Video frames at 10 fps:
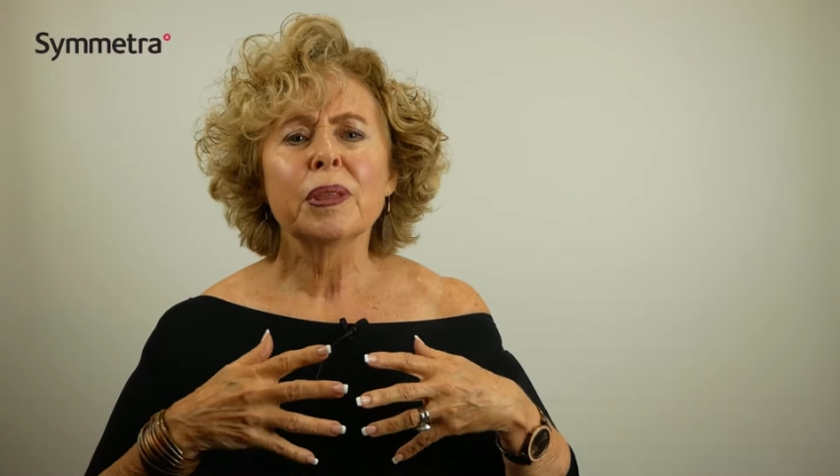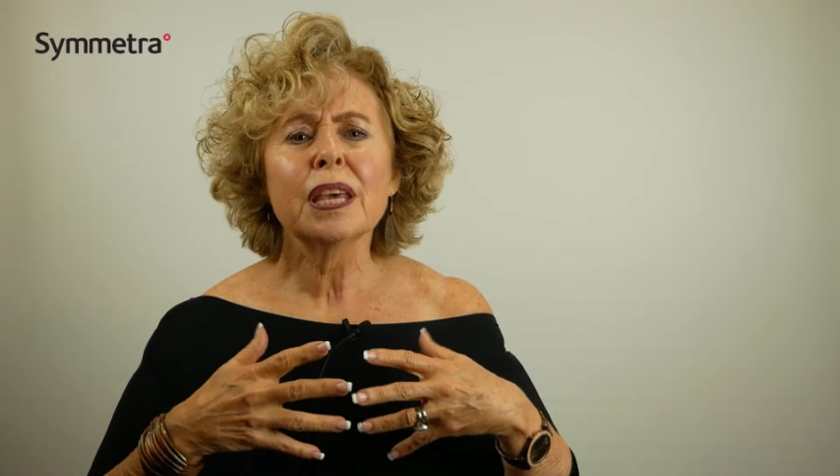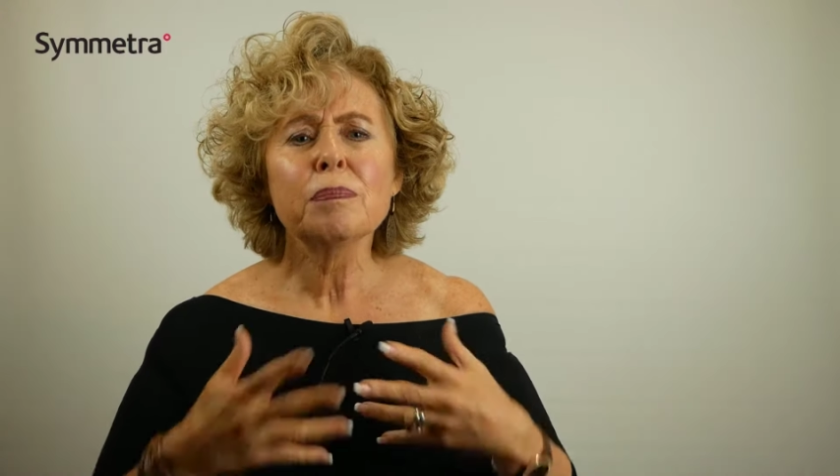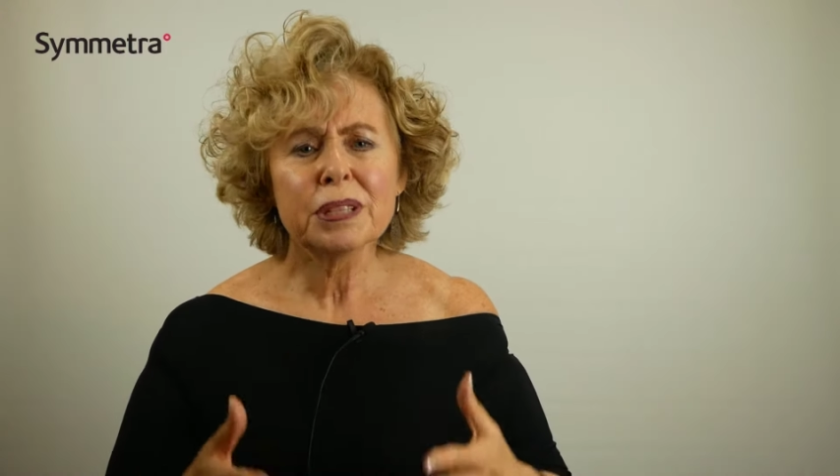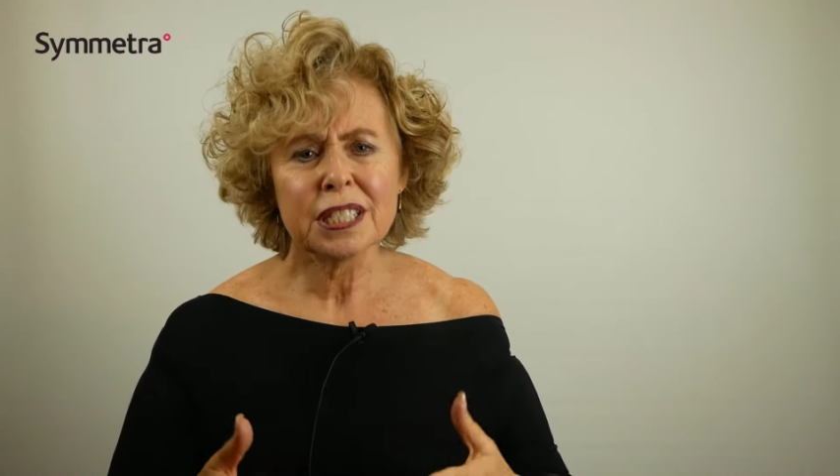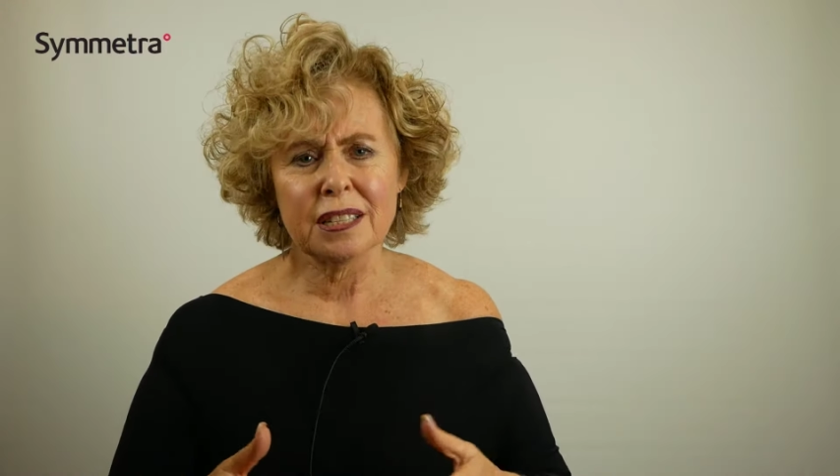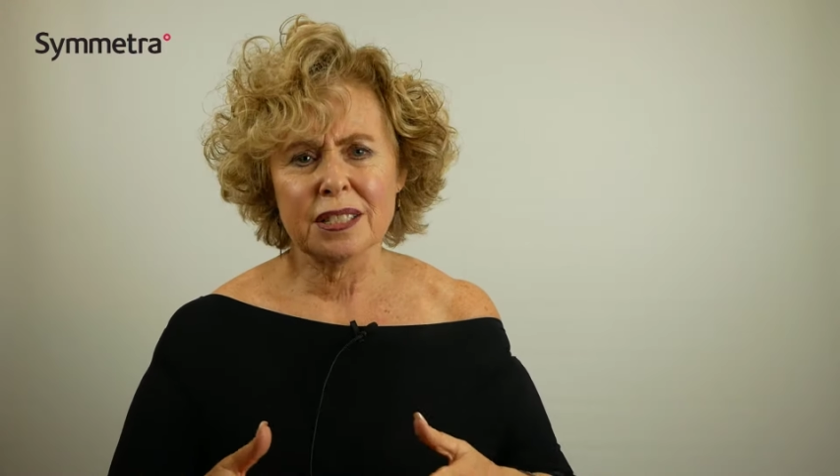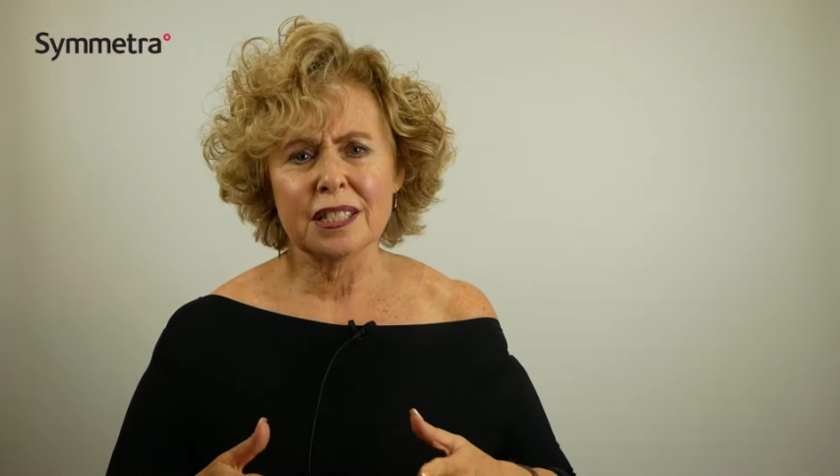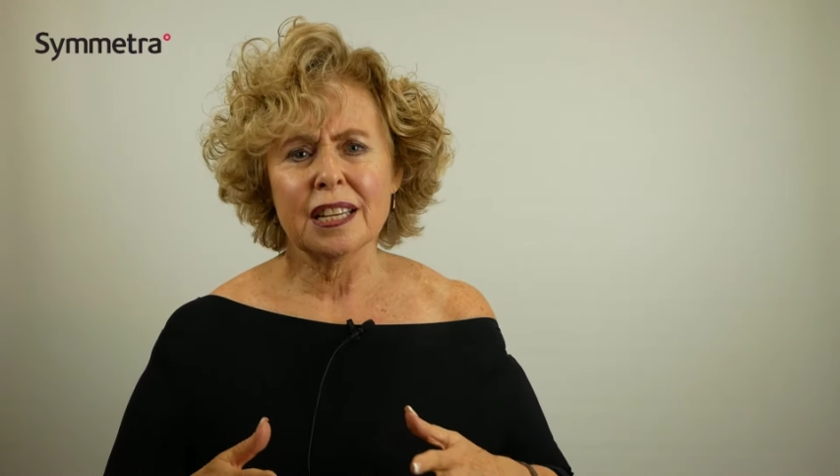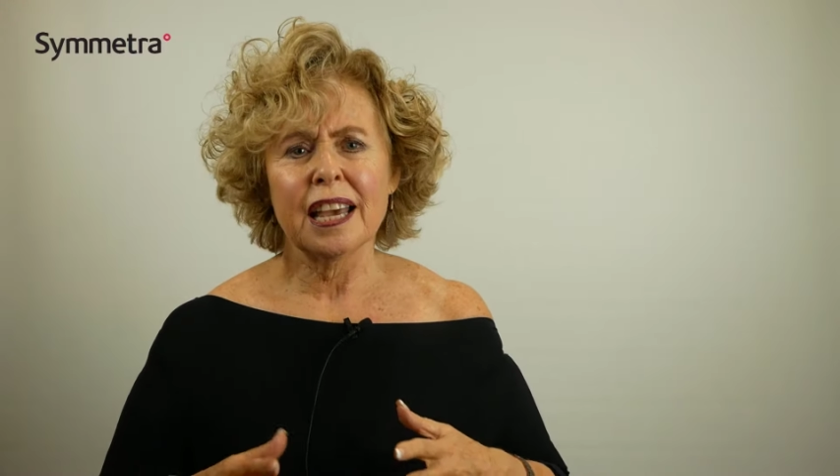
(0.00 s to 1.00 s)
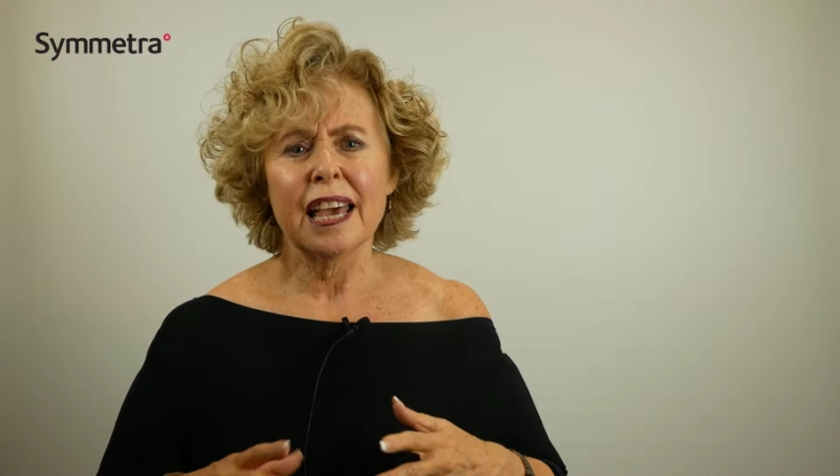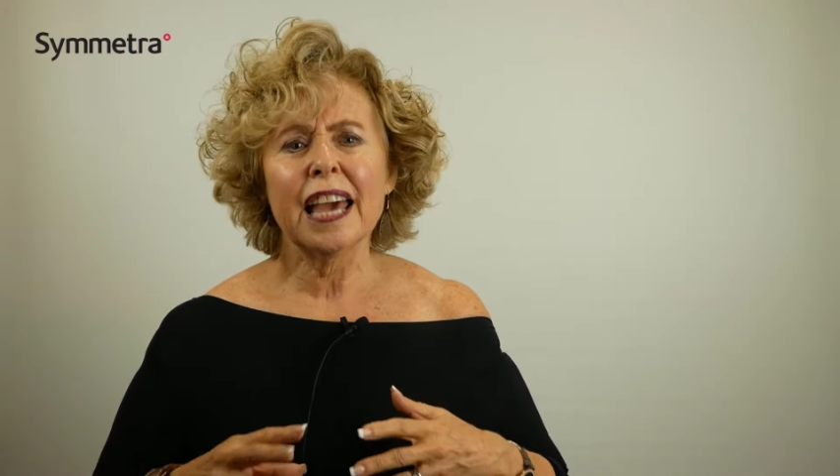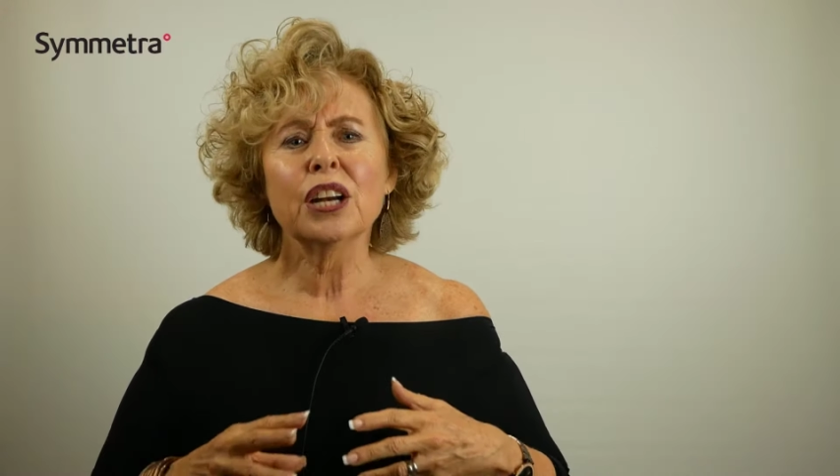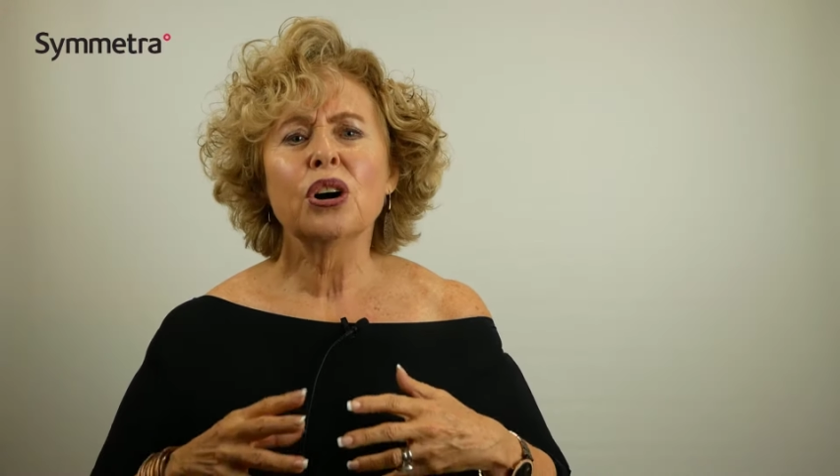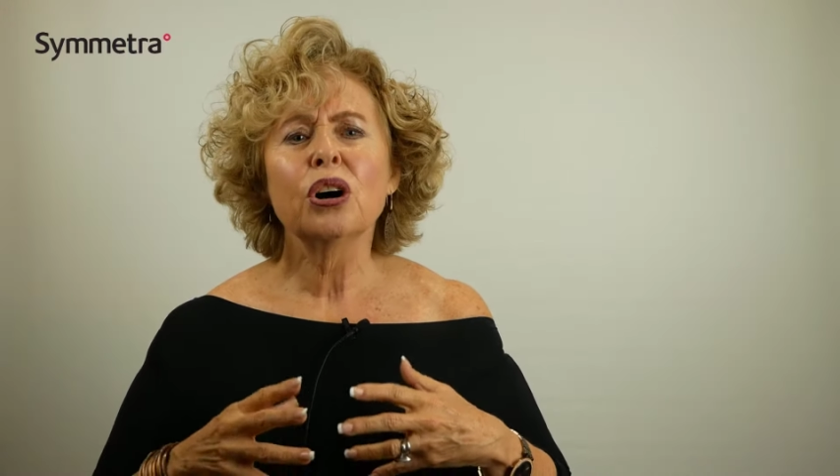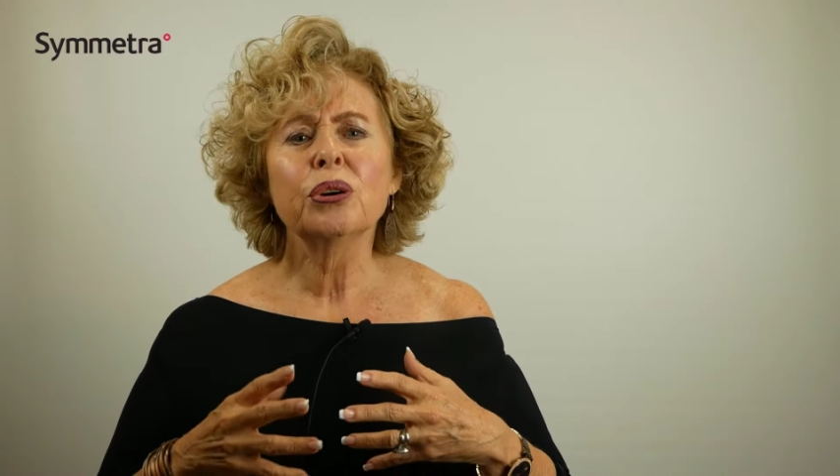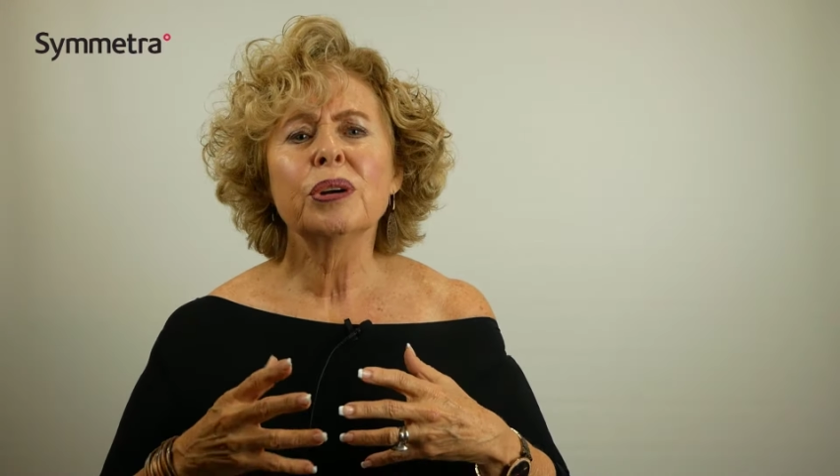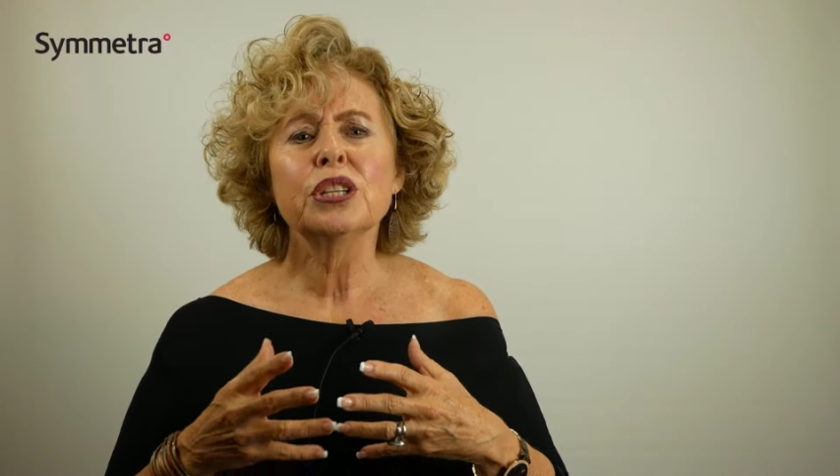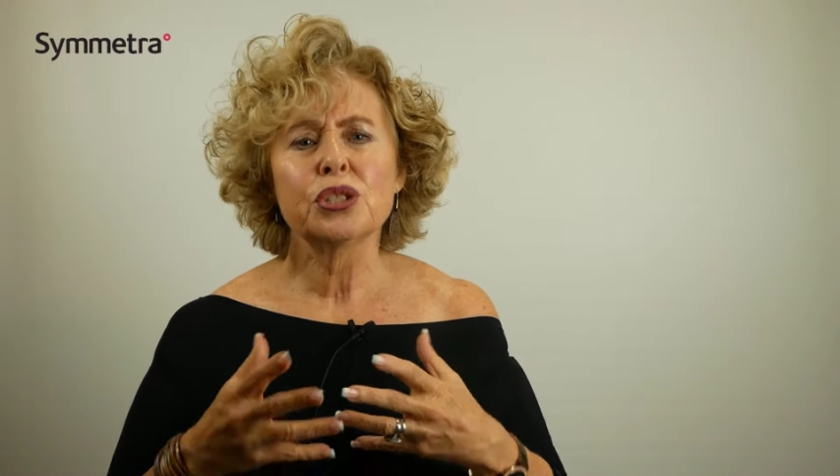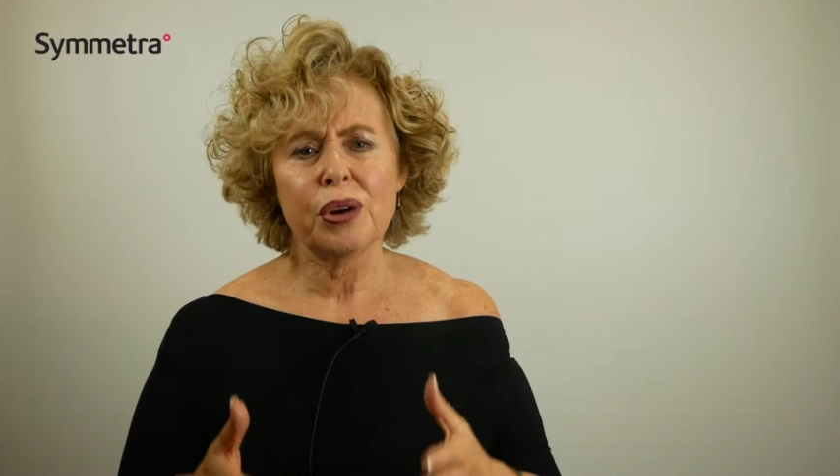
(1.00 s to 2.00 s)
impetus and
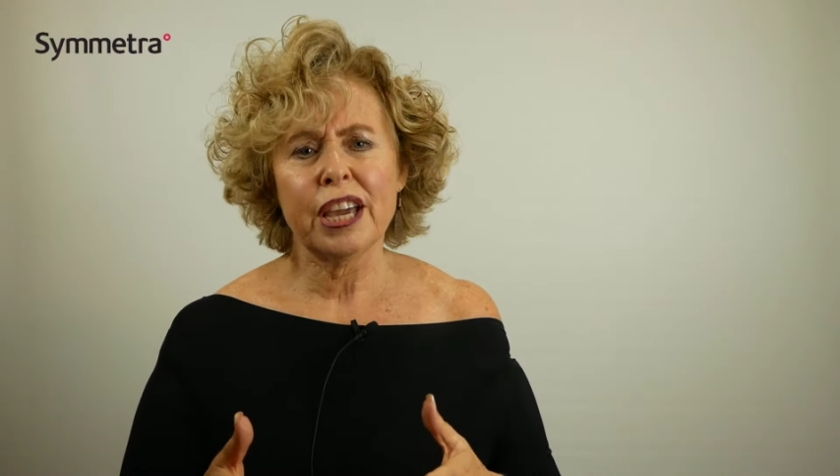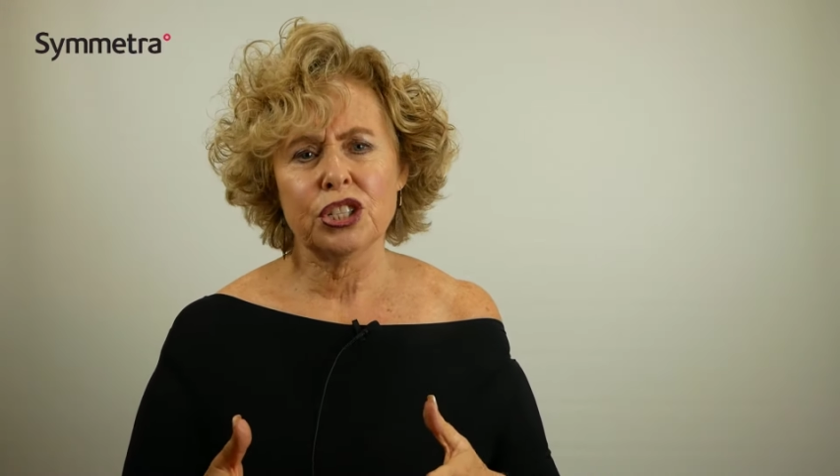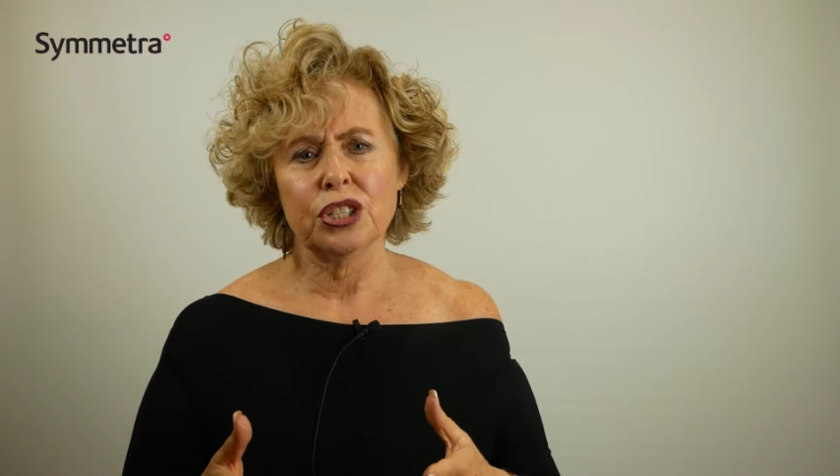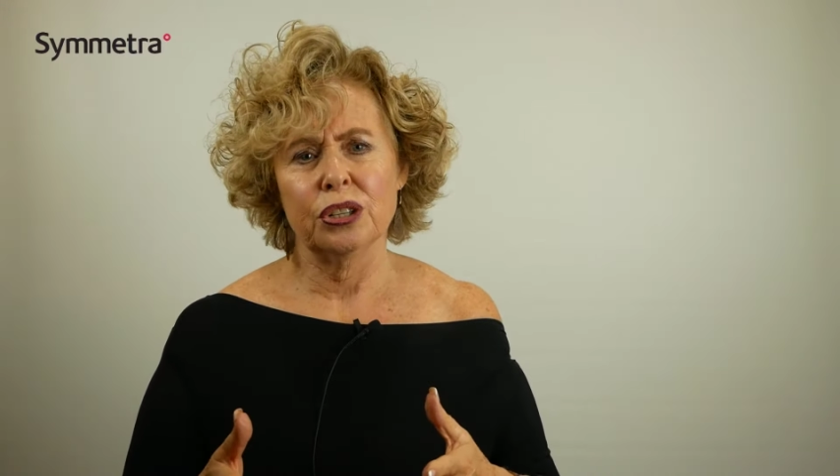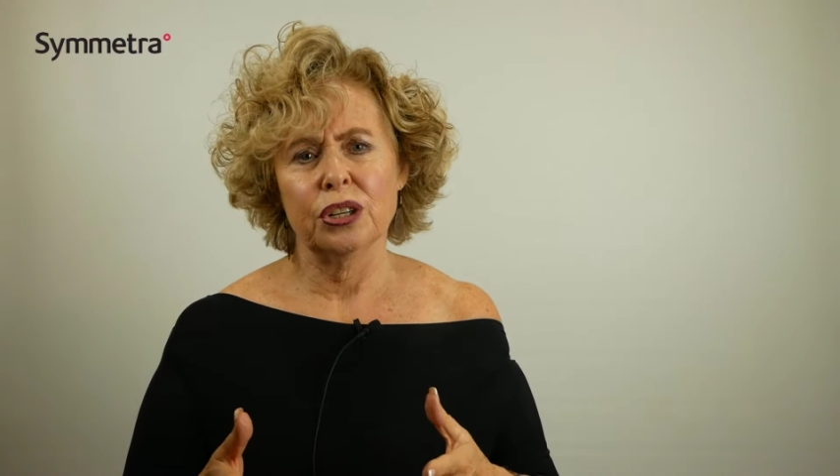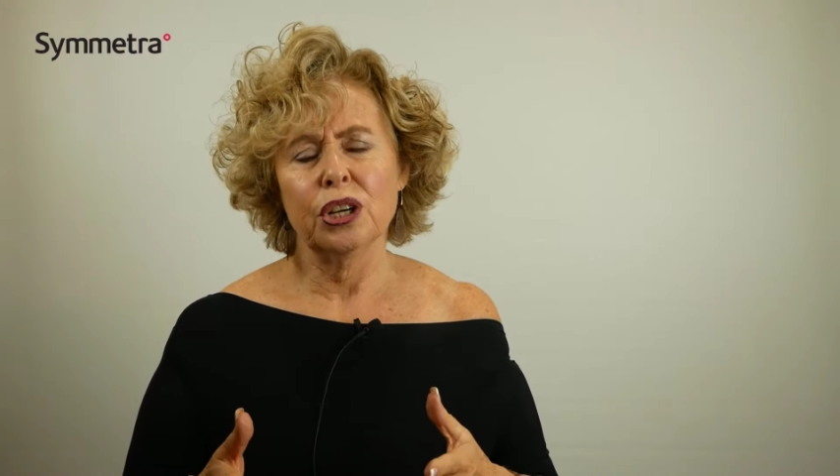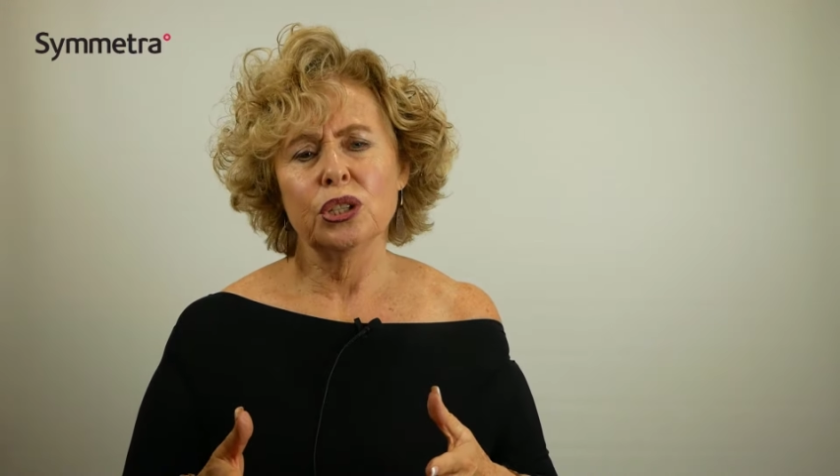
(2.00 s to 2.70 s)
concrete traction